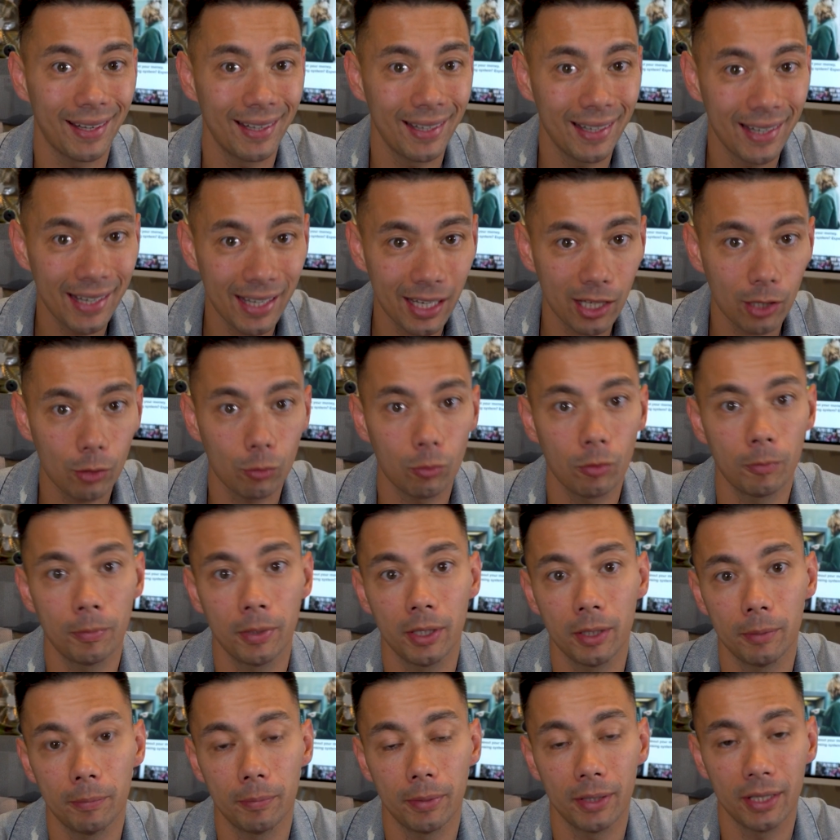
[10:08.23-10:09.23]
Link will
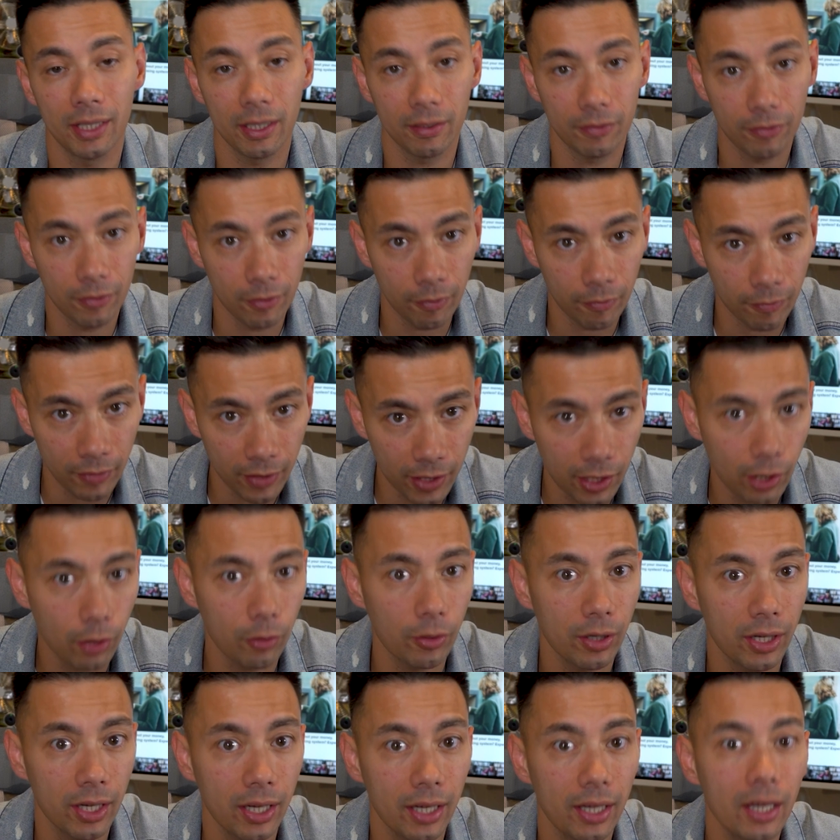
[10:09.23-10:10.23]
be beneath the video
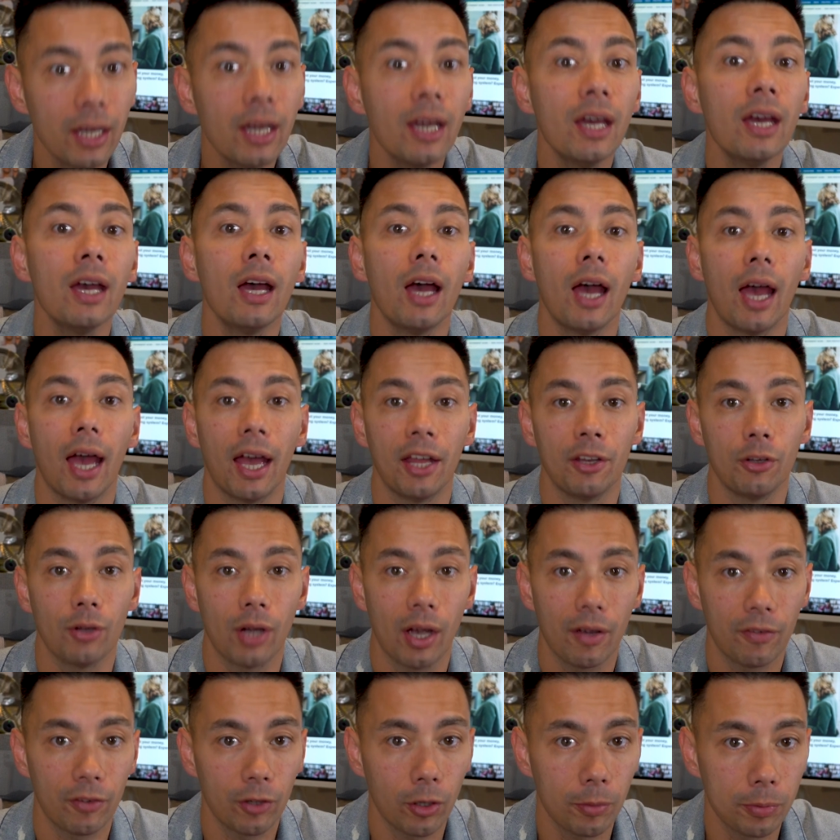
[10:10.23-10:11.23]
here, and you
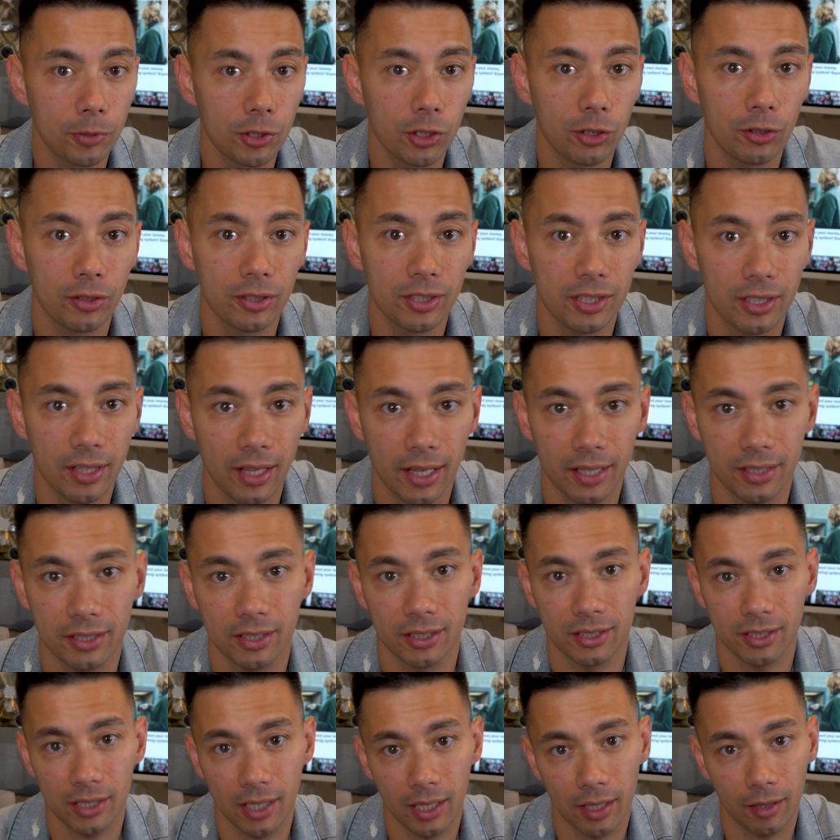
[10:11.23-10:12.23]
have an opportunity there to
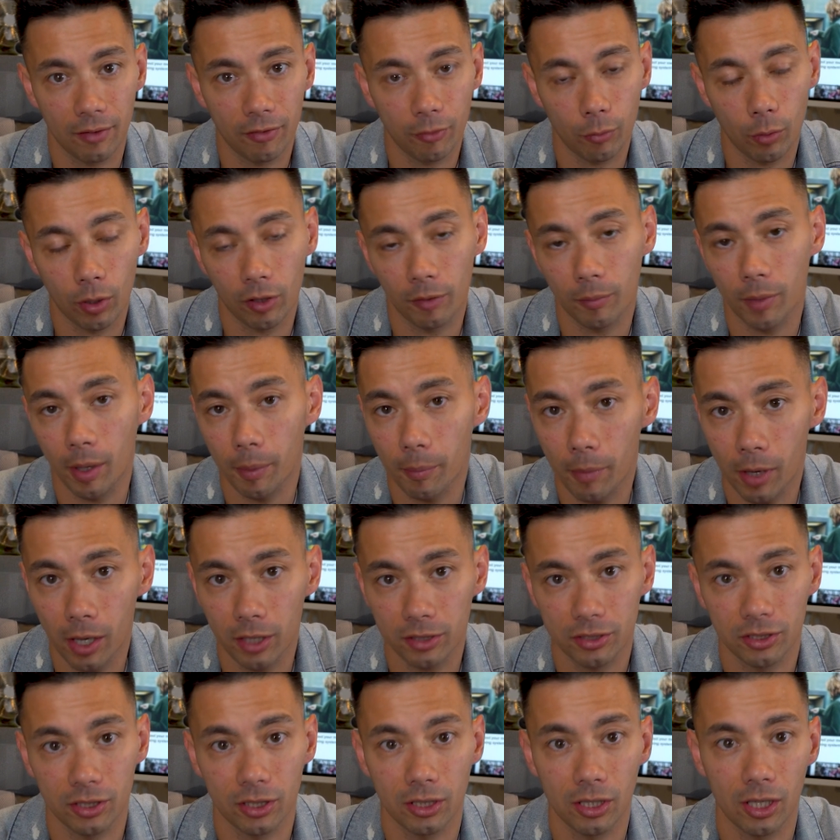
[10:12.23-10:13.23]
sign up for one of my
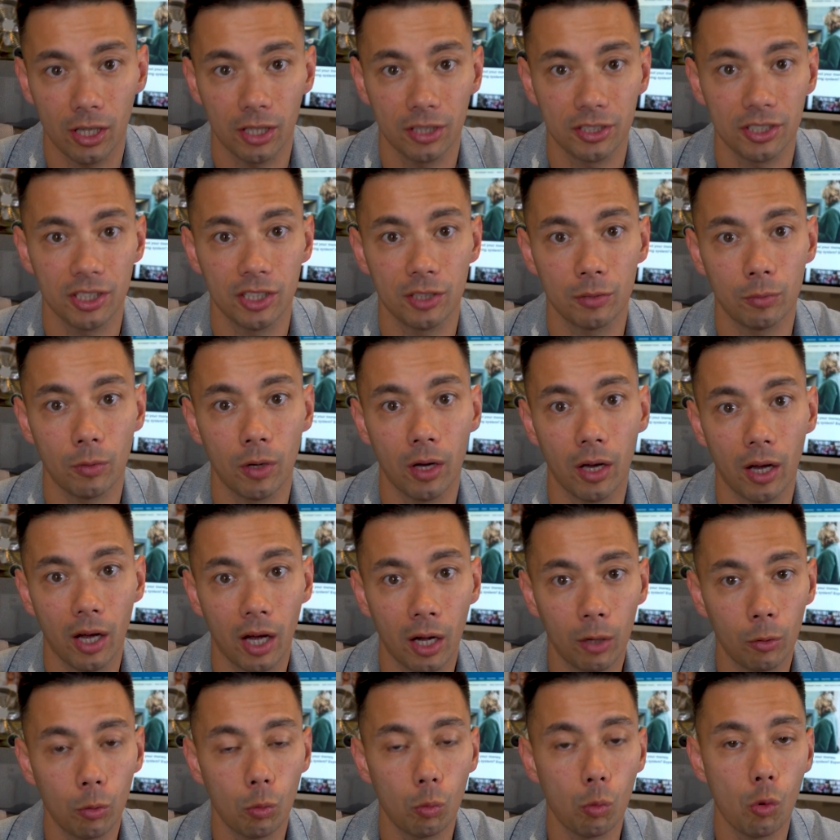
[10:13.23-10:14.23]
masterclasses where I
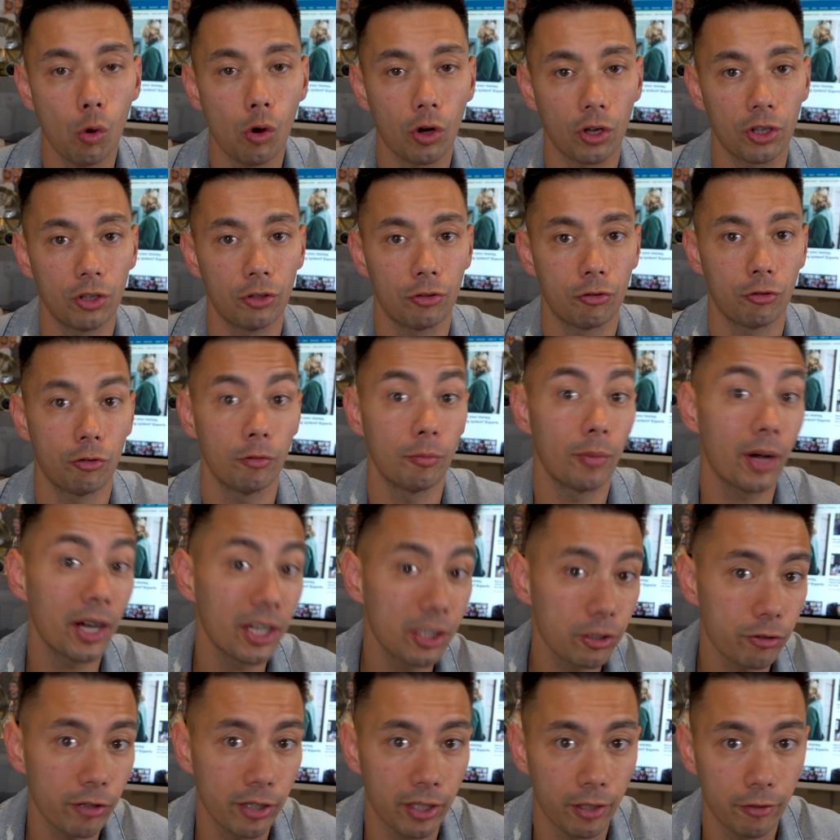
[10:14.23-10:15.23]
will walk you through my
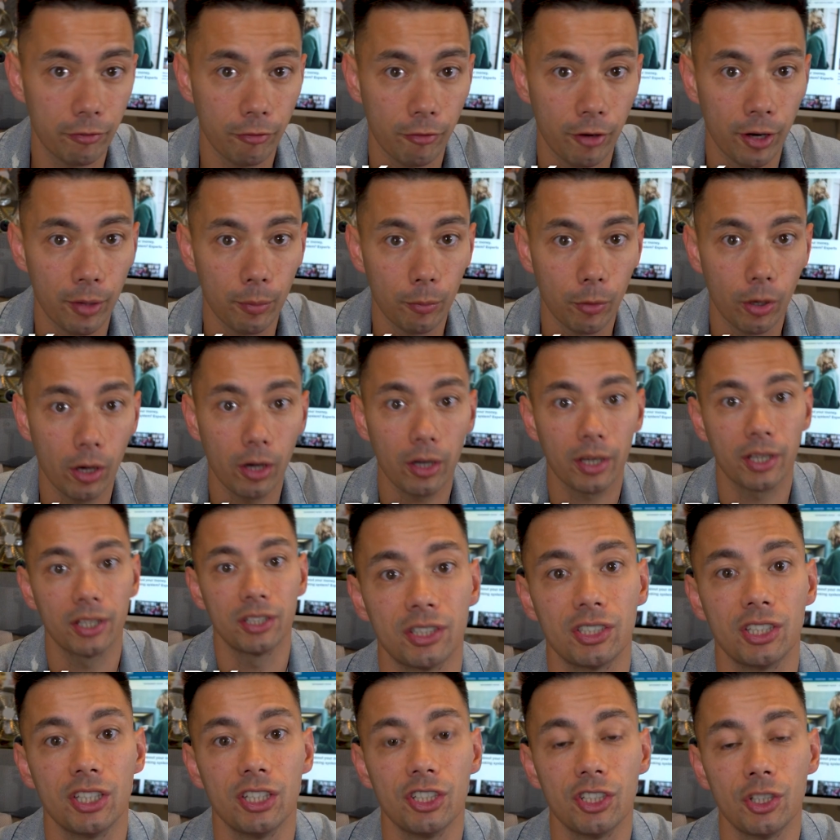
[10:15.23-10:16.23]
trading framework and
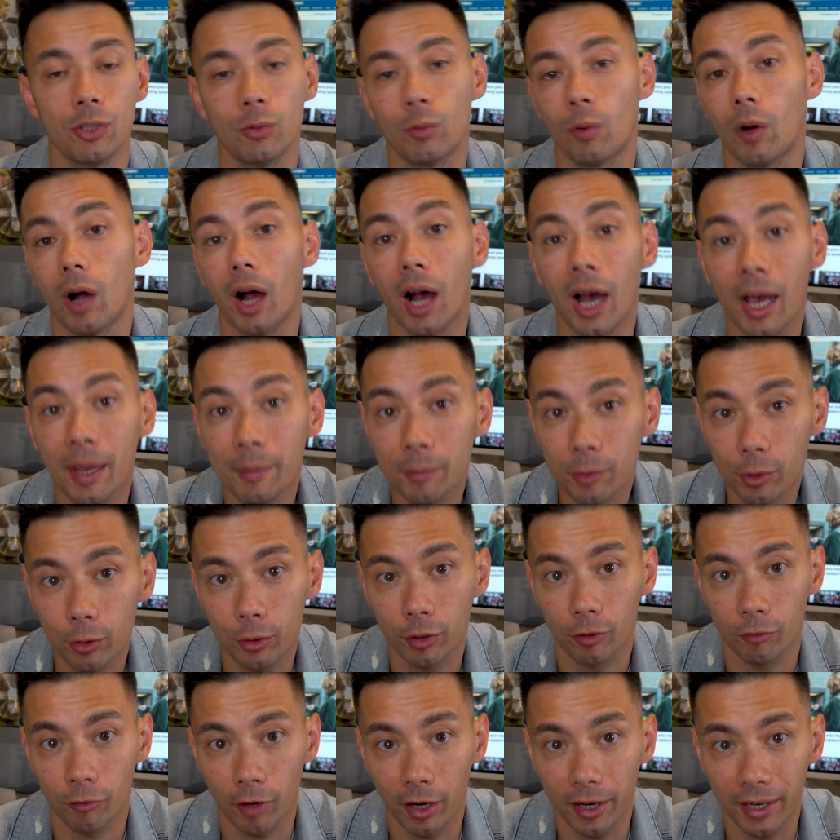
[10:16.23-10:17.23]
teach you what I'm
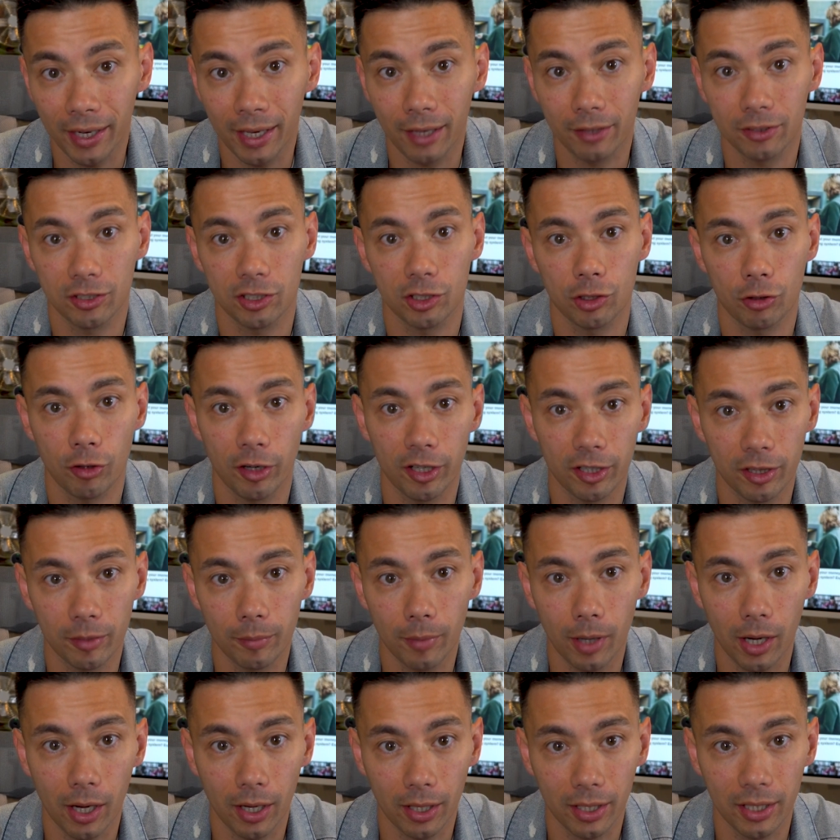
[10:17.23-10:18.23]
doing right now to trade the
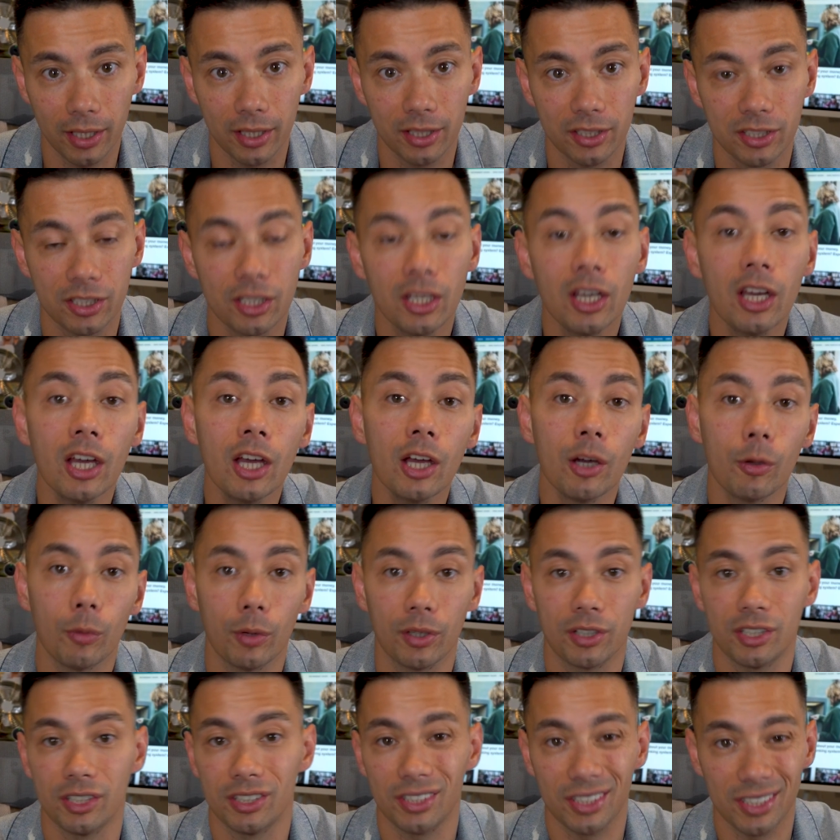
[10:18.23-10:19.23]
markets,
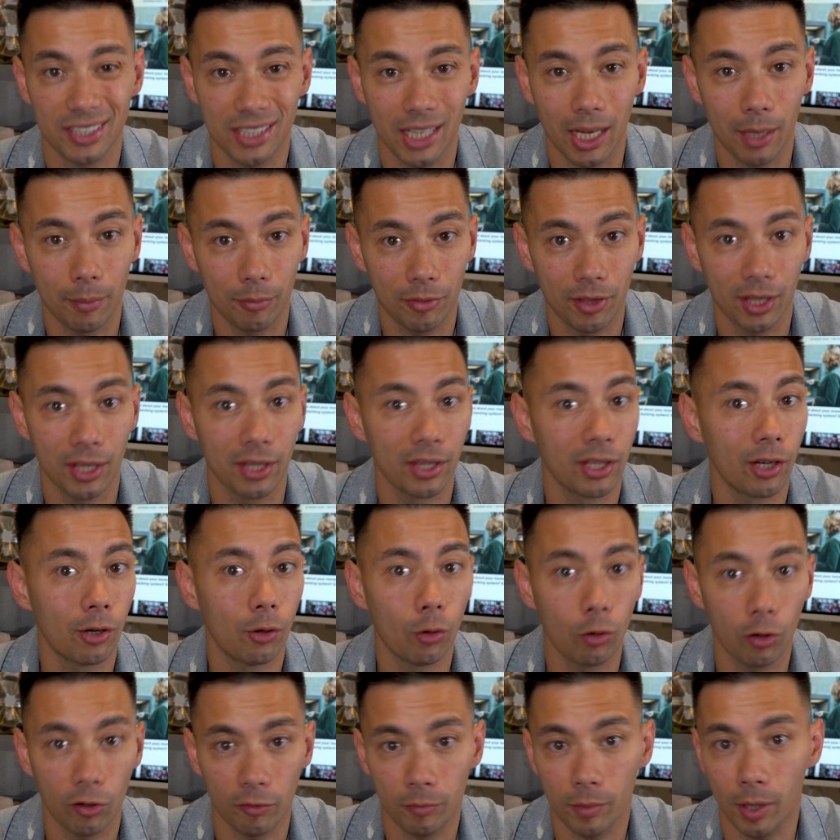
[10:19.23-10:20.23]
which is the same thing that
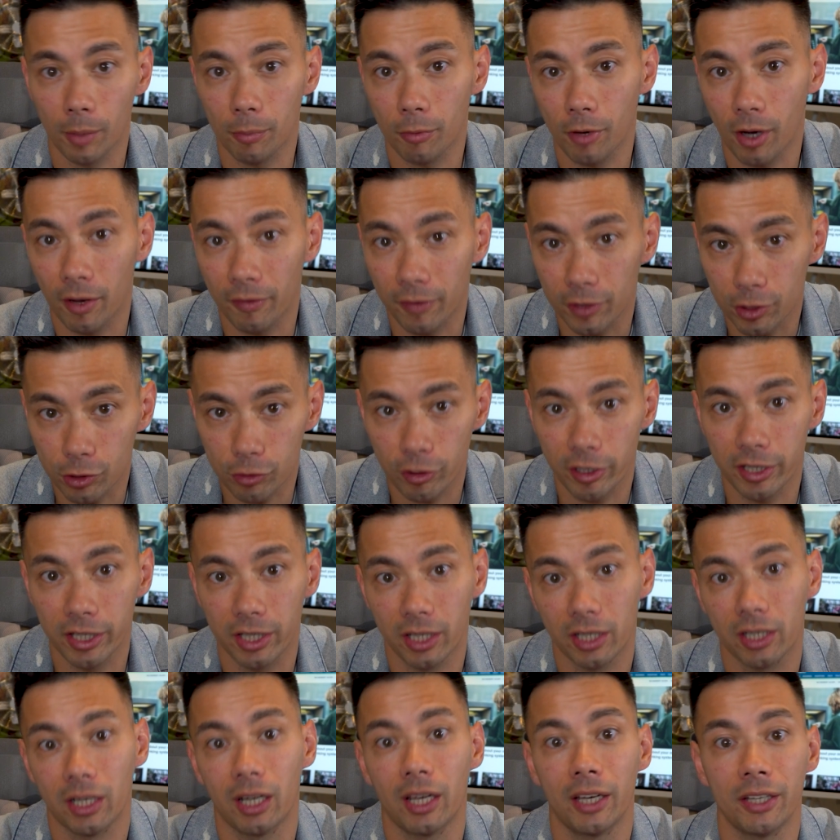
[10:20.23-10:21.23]
all of my private trading
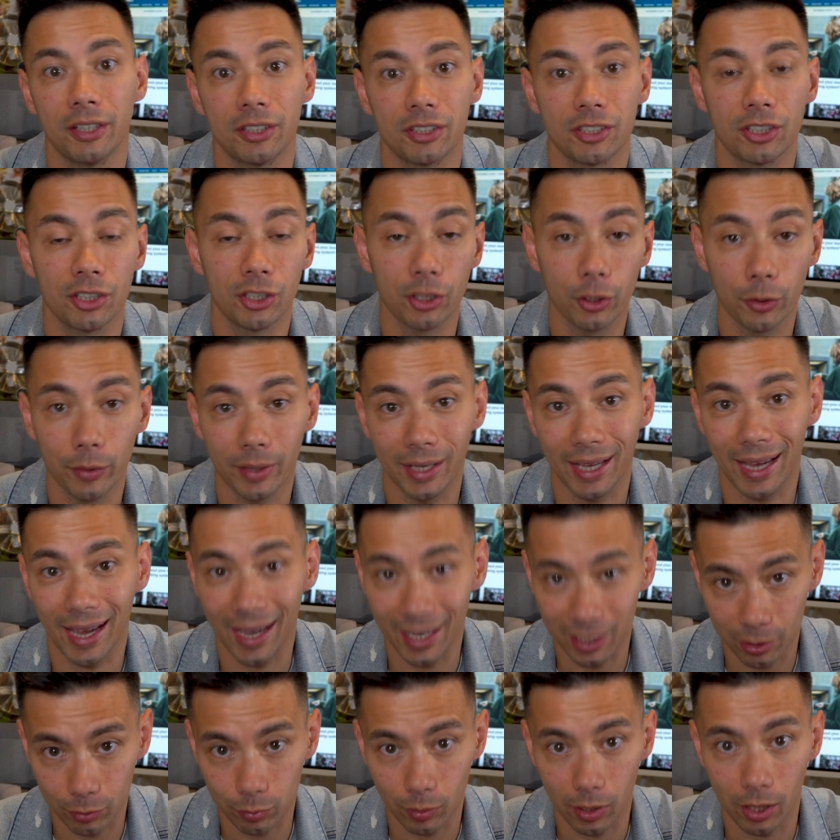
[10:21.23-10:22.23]
clients are doing
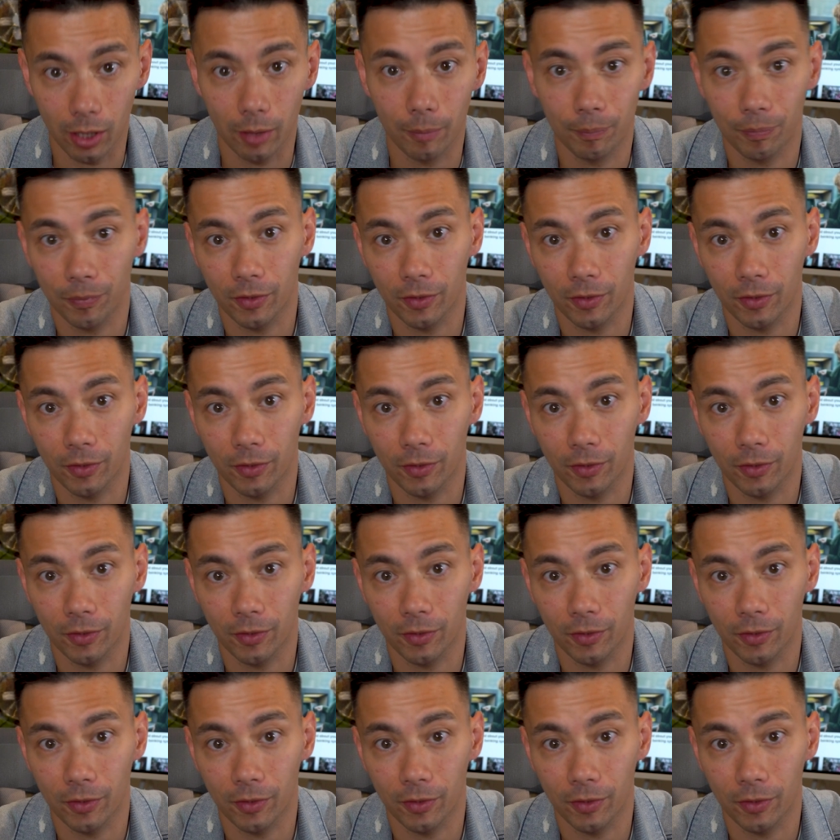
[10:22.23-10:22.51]
as well.